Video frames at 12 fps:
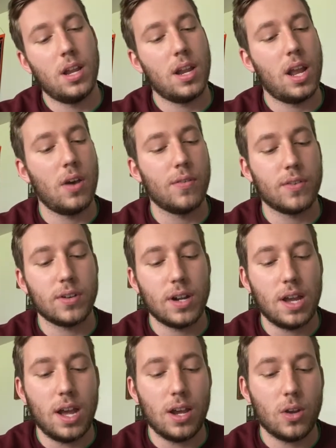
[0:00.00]
Now, if you're
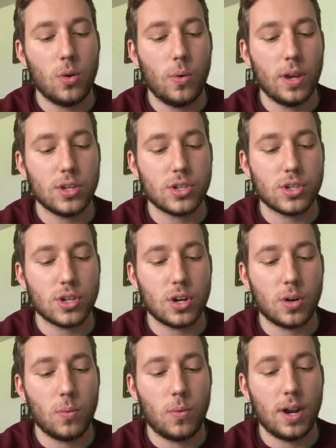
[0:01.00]
not quite sure
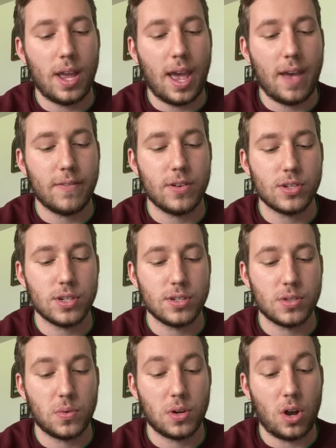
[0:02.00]
what a 1/2 inch is,
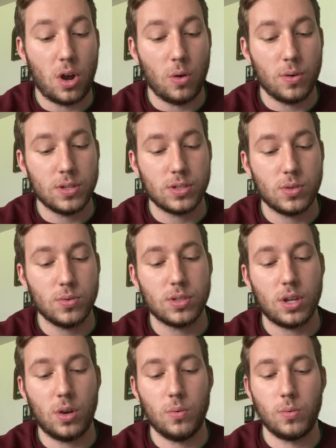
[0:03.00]
you could always use
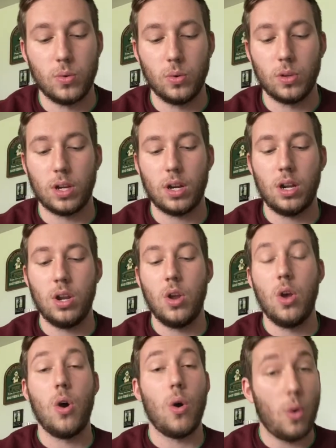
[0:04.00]
a ruler,
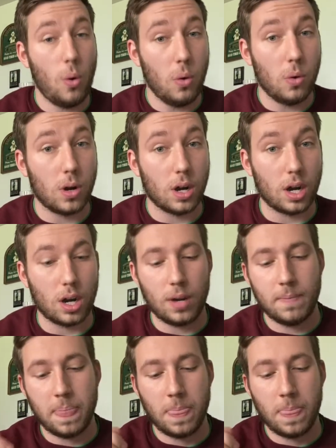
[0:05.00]
or